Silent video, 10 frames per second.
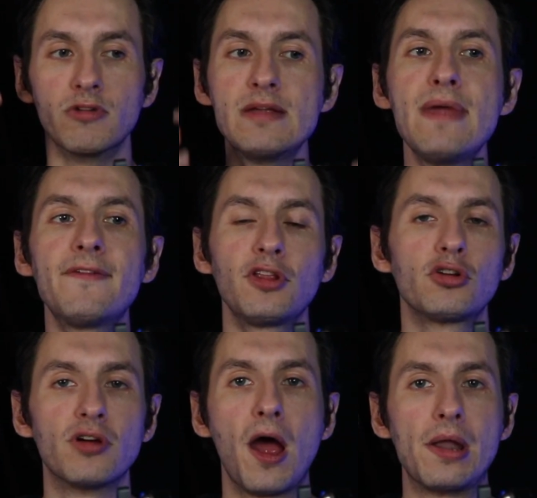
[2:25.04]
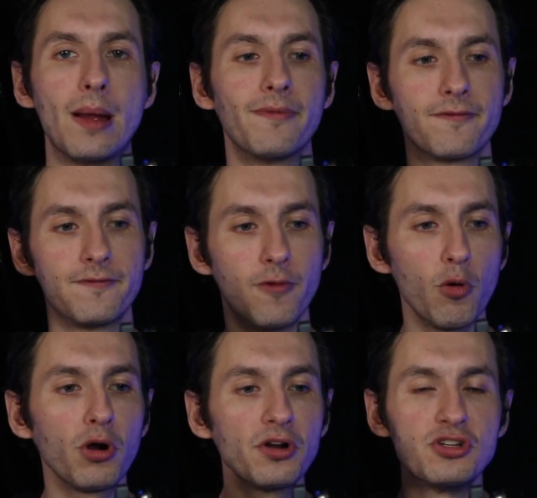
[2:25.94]
remade from the ground up
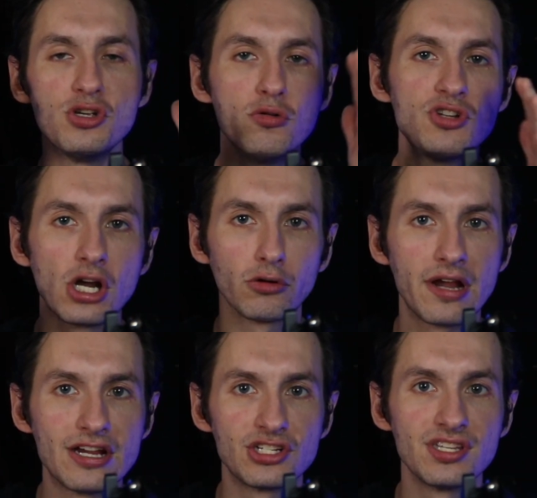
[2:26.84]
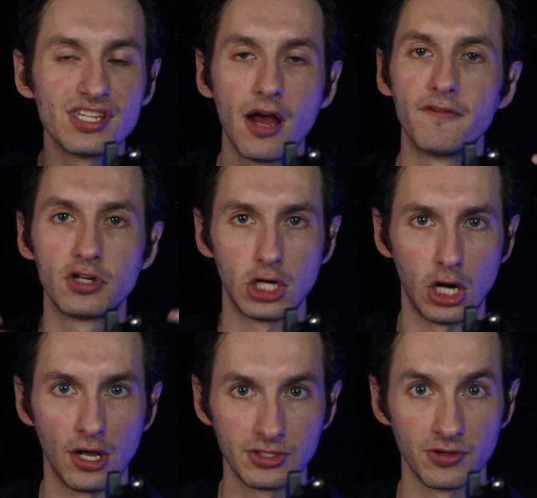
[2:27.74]
for new generations of
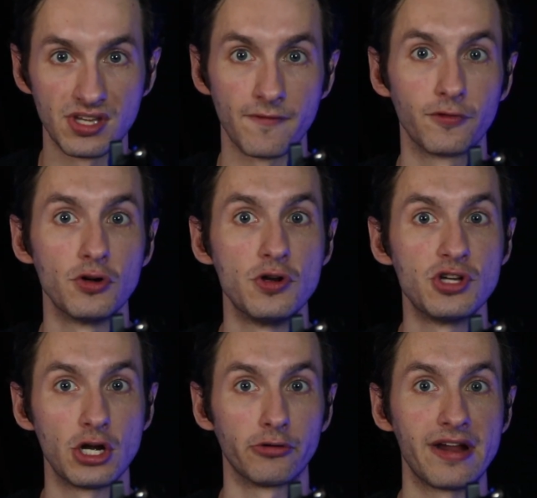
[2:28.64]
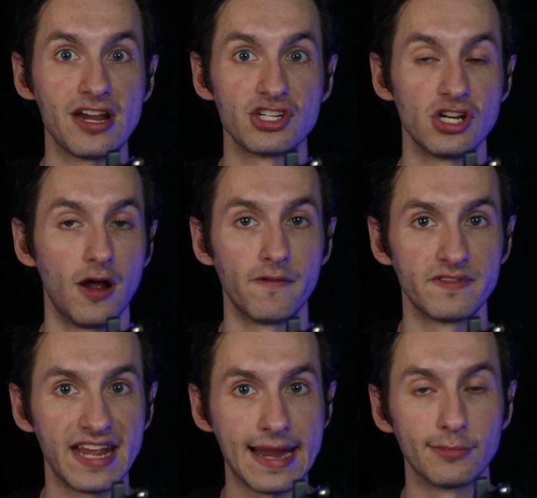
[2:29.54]
consoles and for a new generation
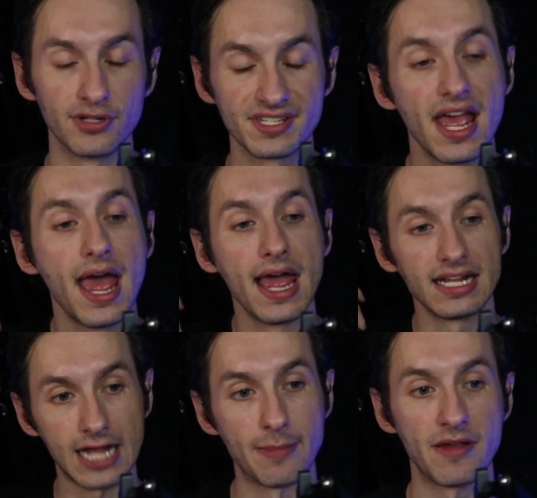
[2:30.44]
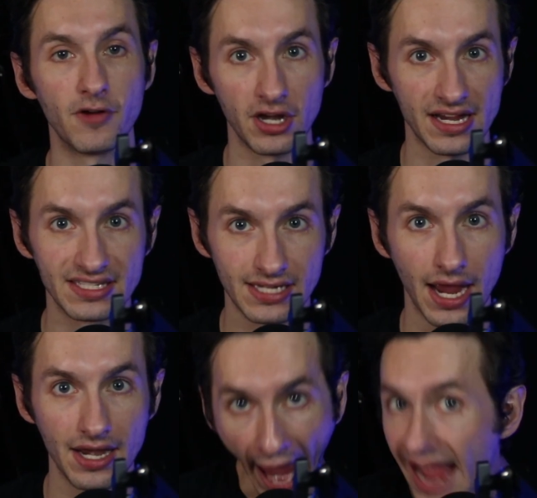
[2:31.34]
of gamers got me very
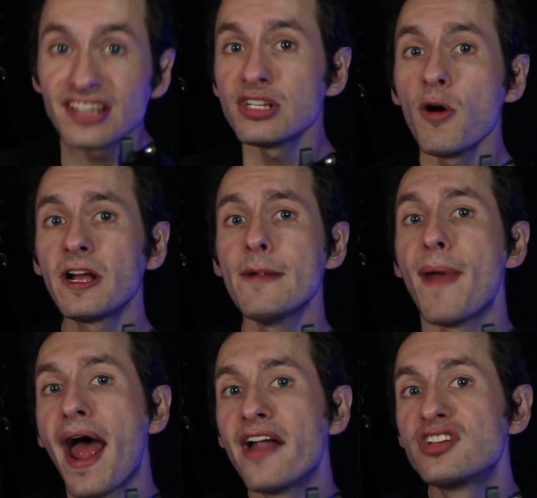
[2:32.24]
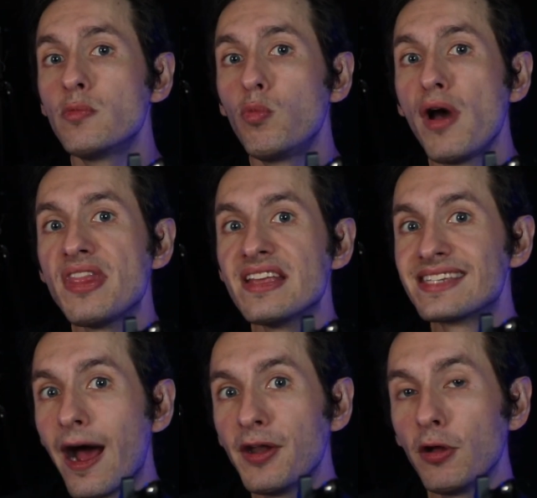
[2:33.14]
excited. As you all can imagine, when the
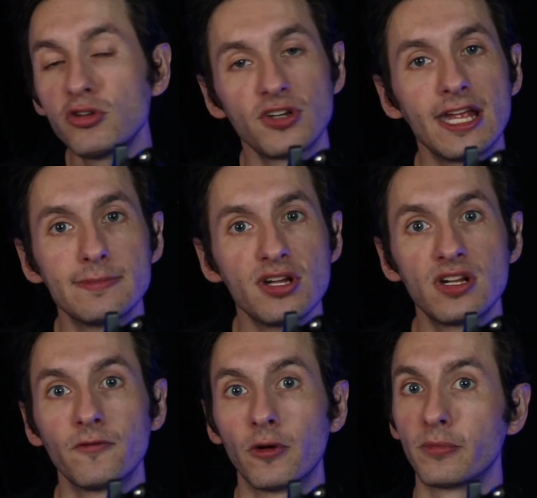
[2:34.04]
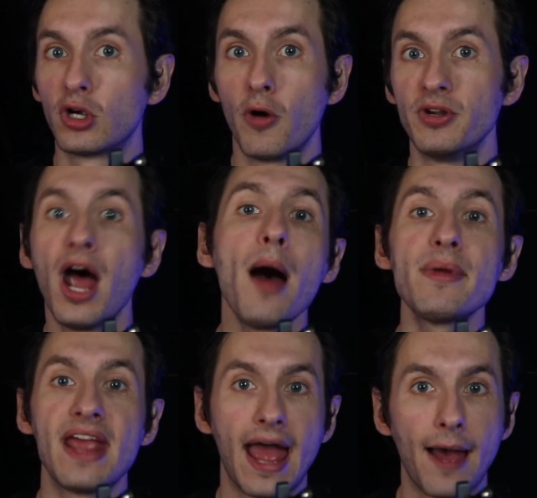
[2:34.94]
Silent Hill transmission from
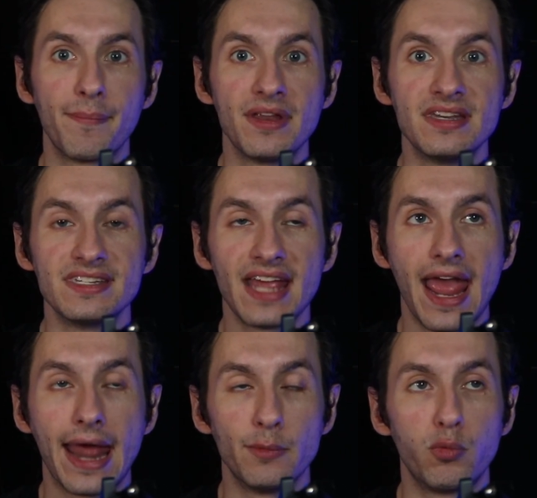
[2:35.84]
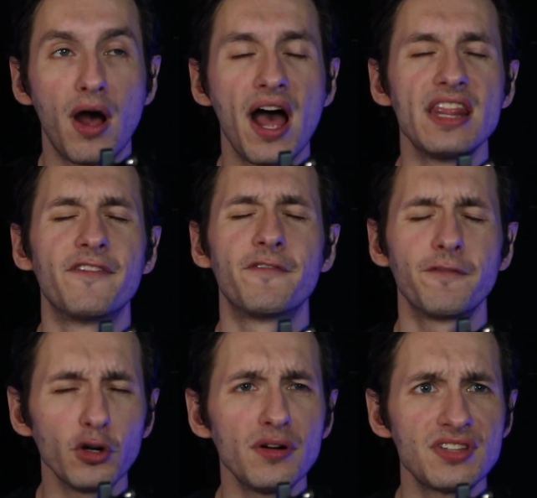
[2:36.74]
Konami happened, and one of the
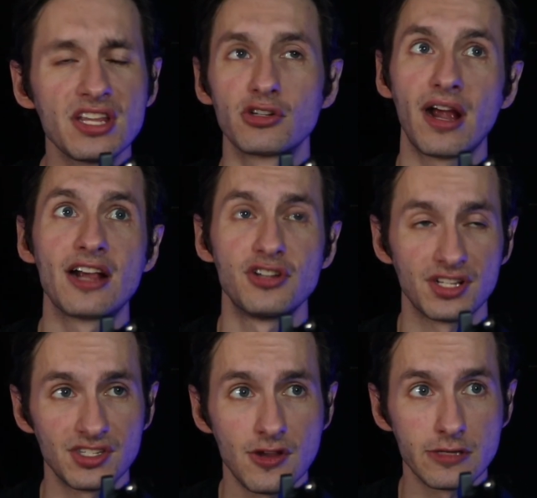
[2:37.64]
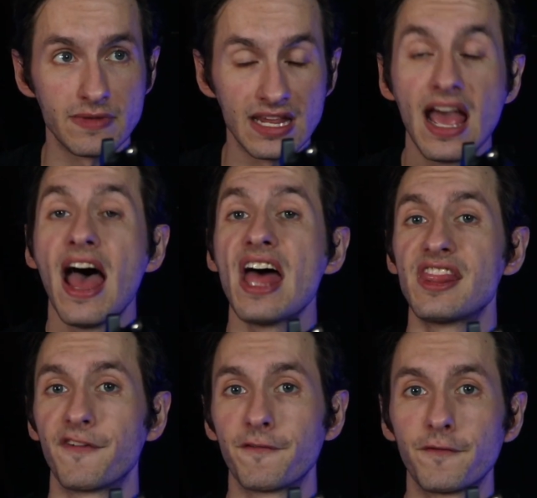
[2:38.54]
first things, or actually, excuse me,
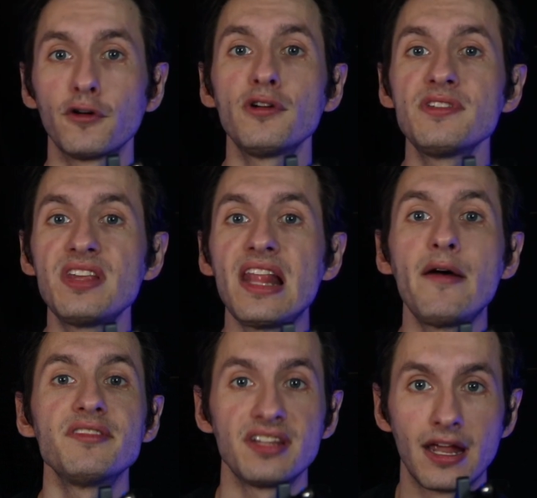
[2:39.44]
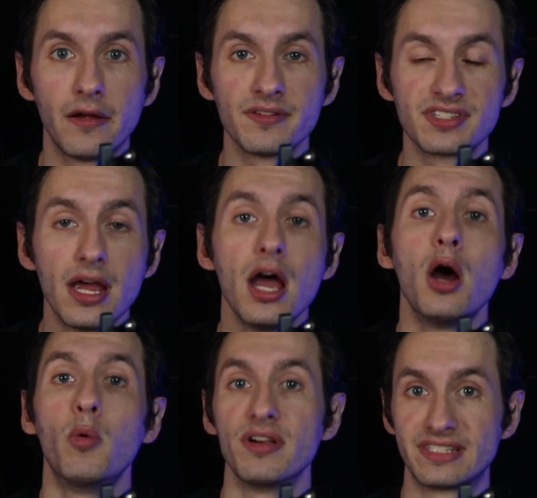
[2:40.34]
the first thing that was announced
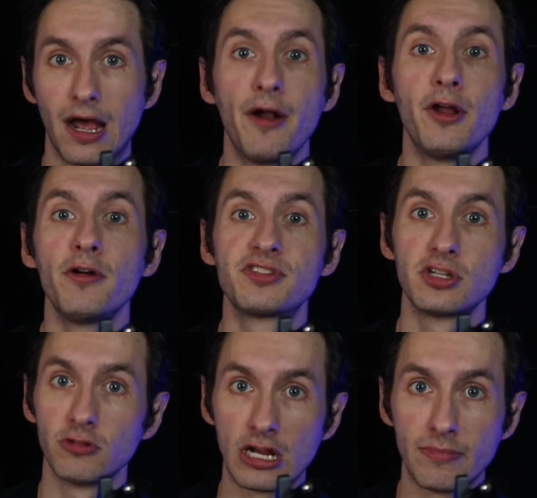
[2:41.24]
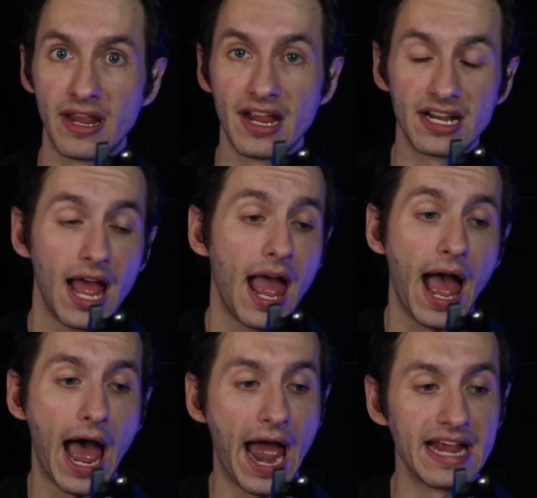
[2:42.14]
was Silent Hill 2 Remake,
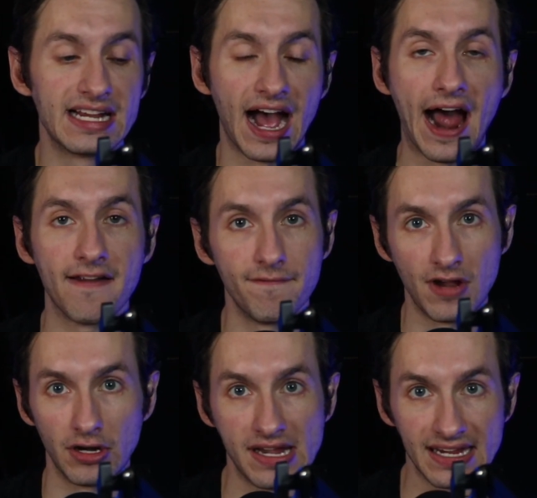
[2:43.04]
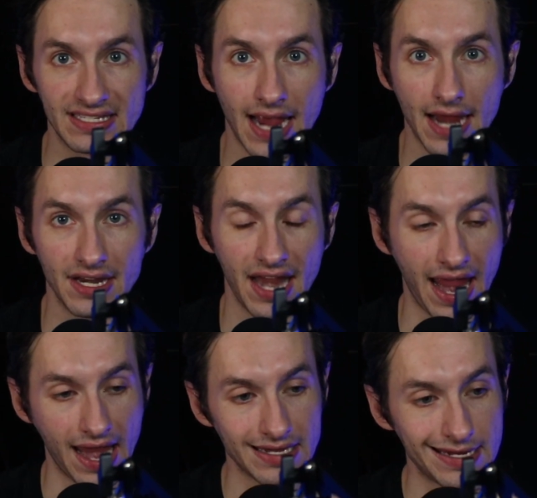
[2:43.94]
I got very excited.
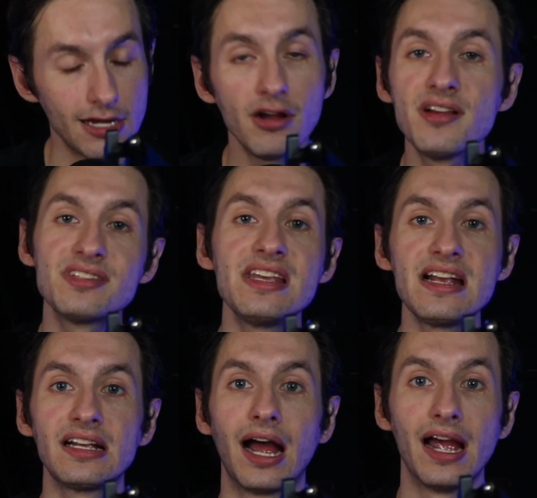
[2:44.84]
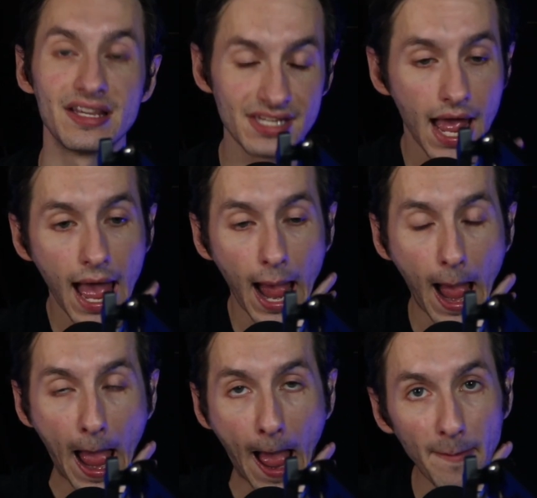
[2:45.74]
And here's the thing, guys,
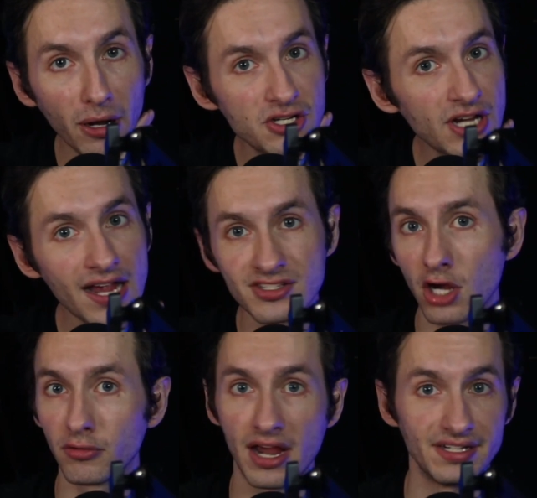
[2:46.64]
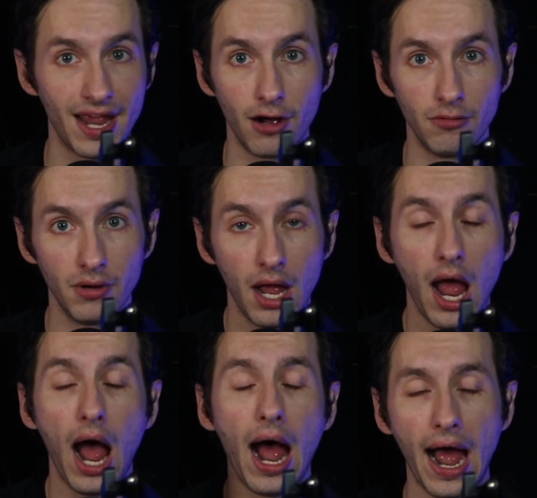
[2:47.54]
I'm gonna let you guys know right now,
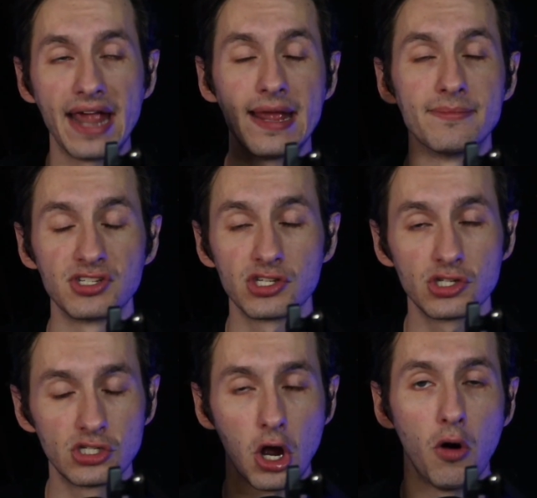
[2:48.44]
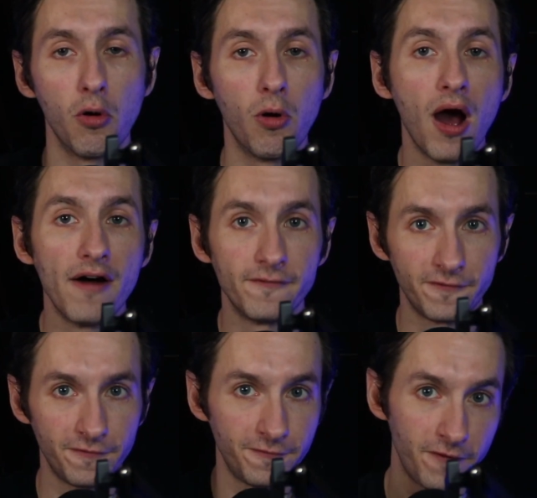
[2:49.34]
I am so
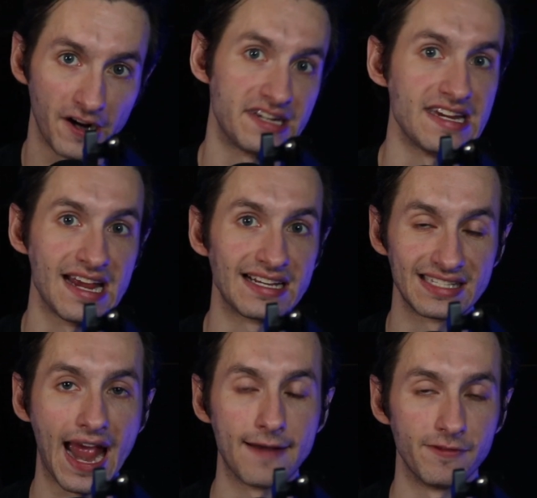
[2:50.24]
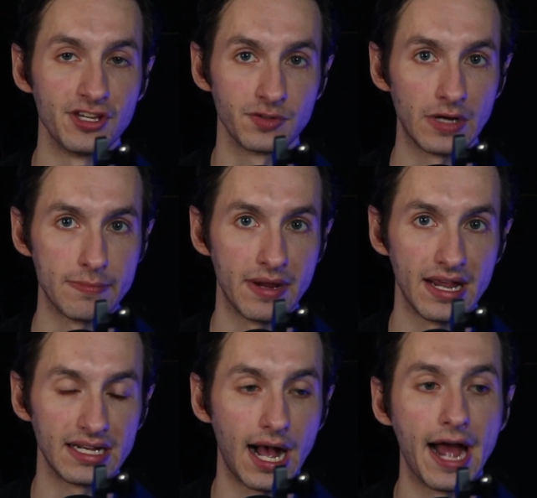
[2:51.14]
fucking excited for this
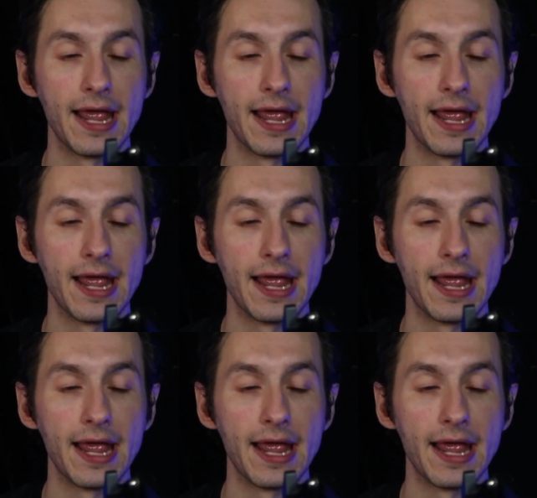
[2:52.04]
remake.